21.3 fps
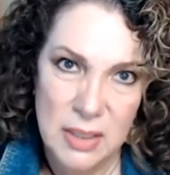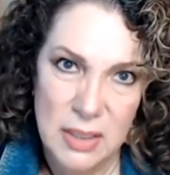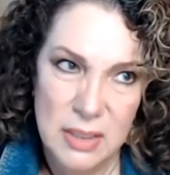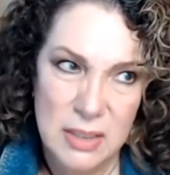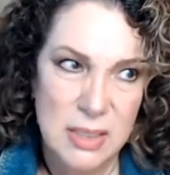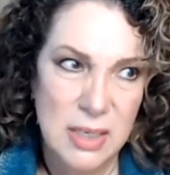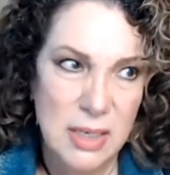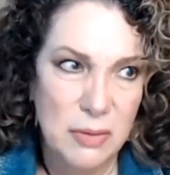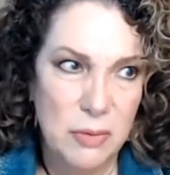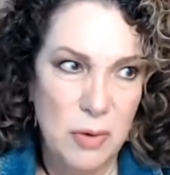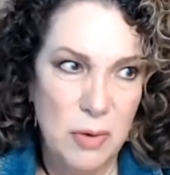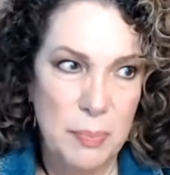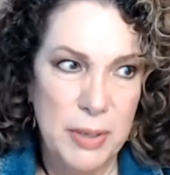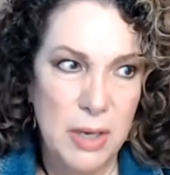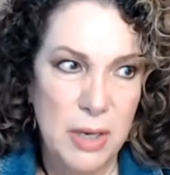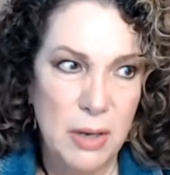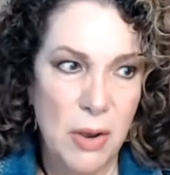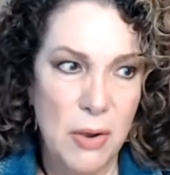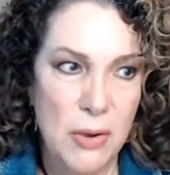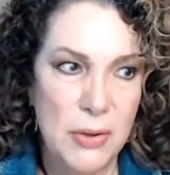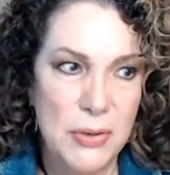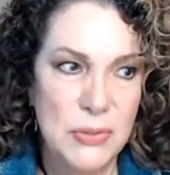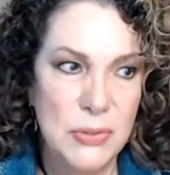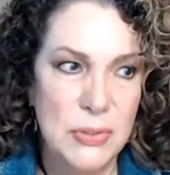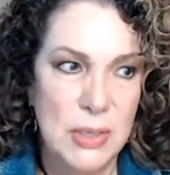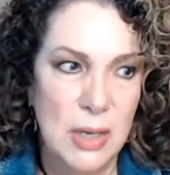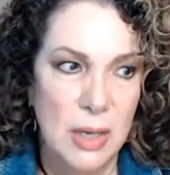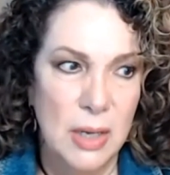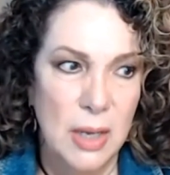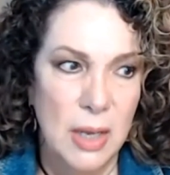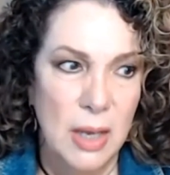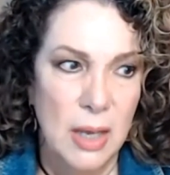Sarah, because
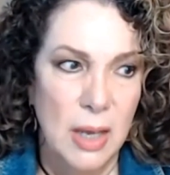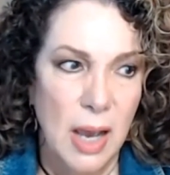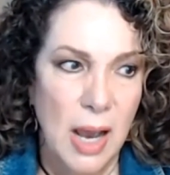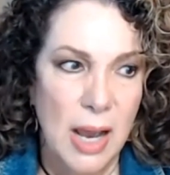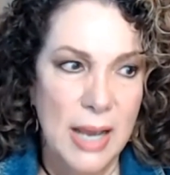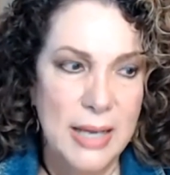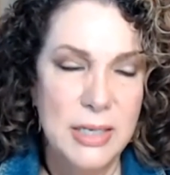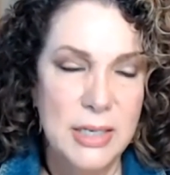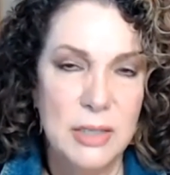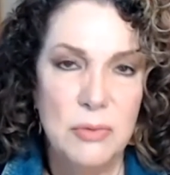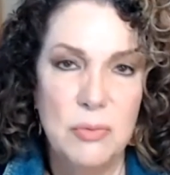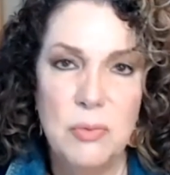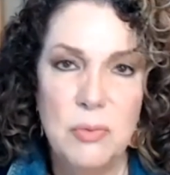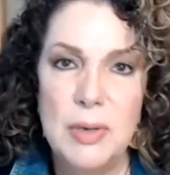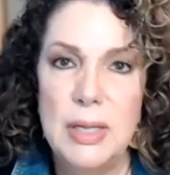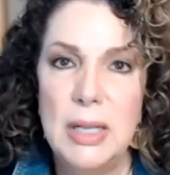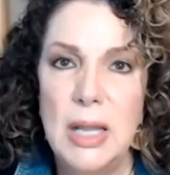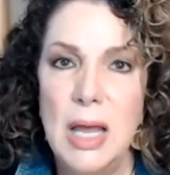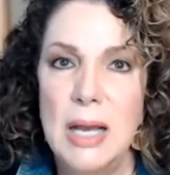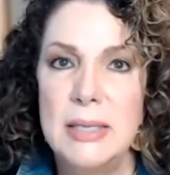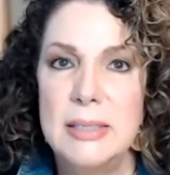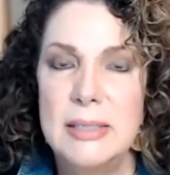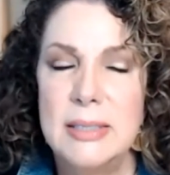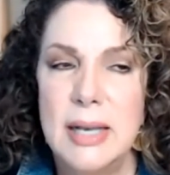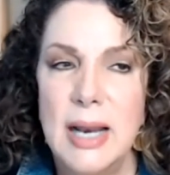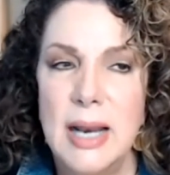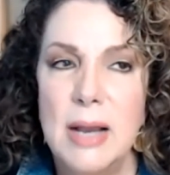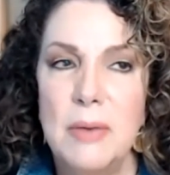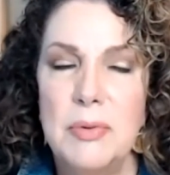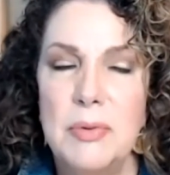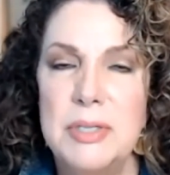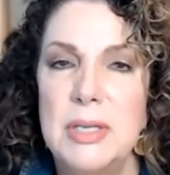I didn't realize that
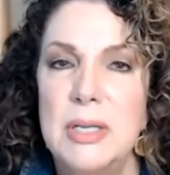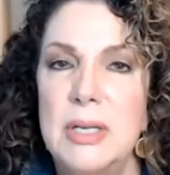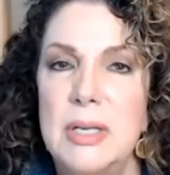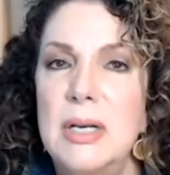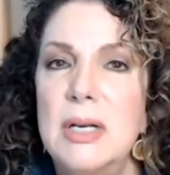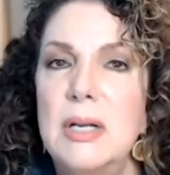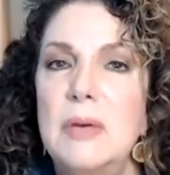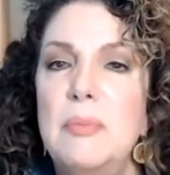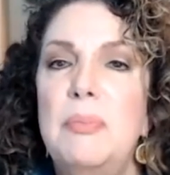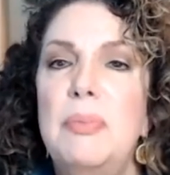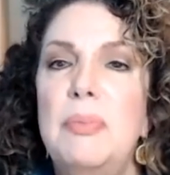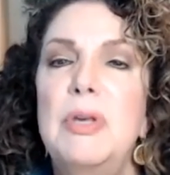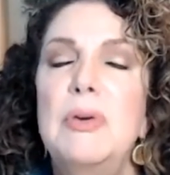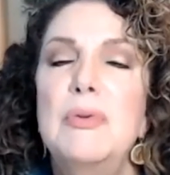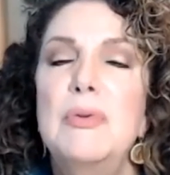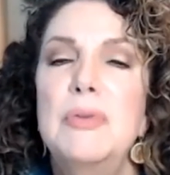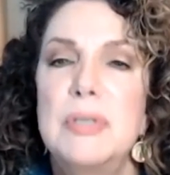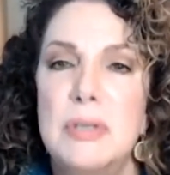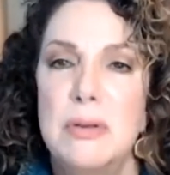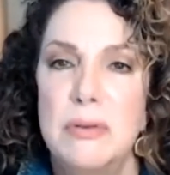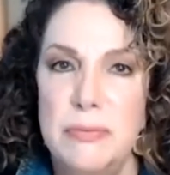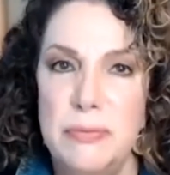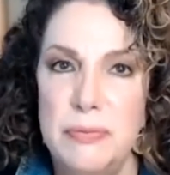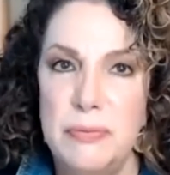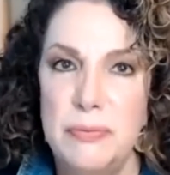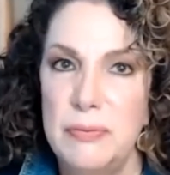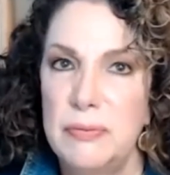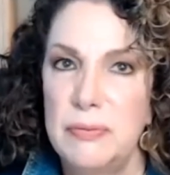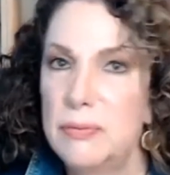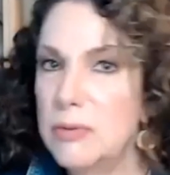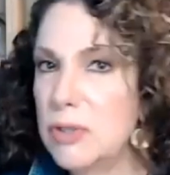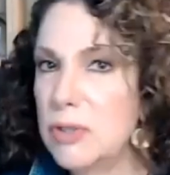I was in an abusive
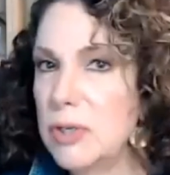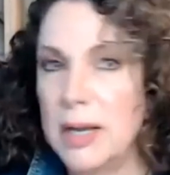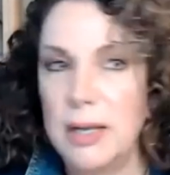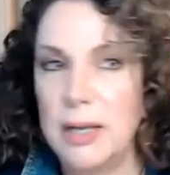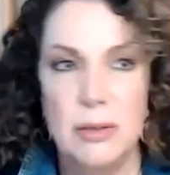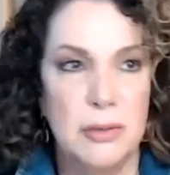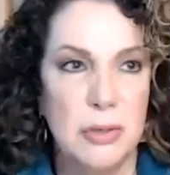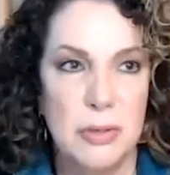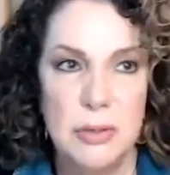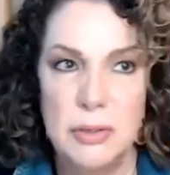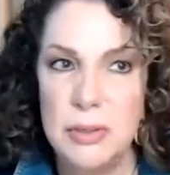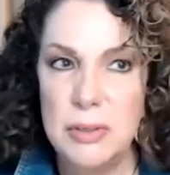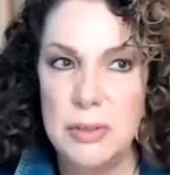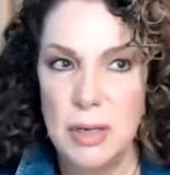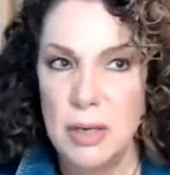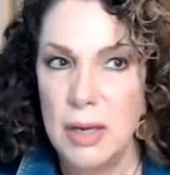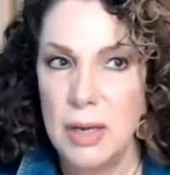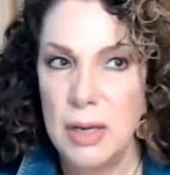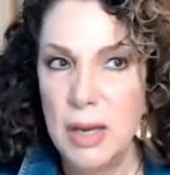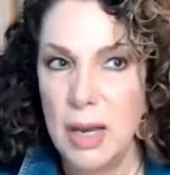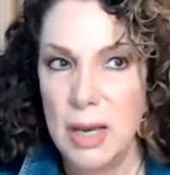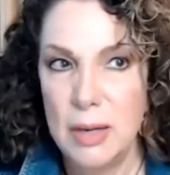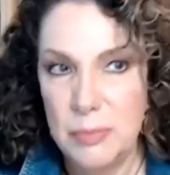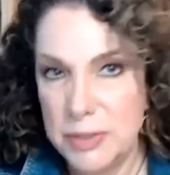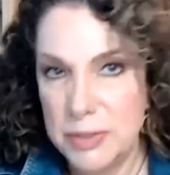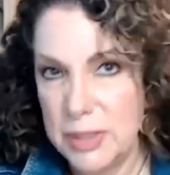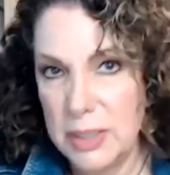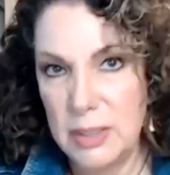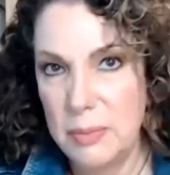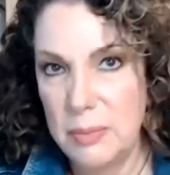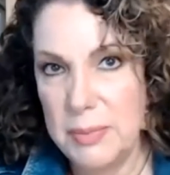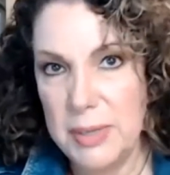childhood. I was
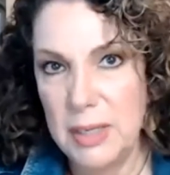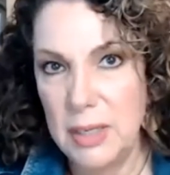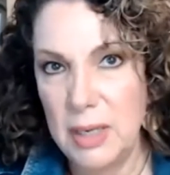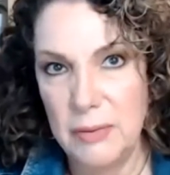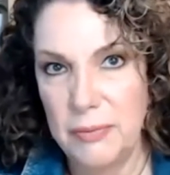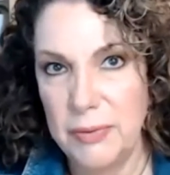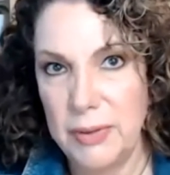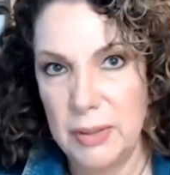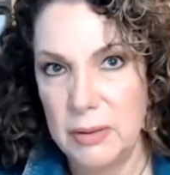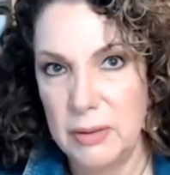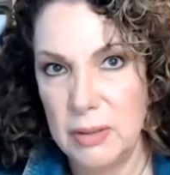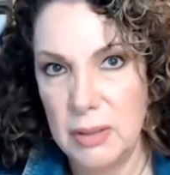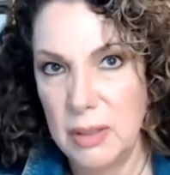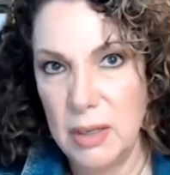in the middle of it.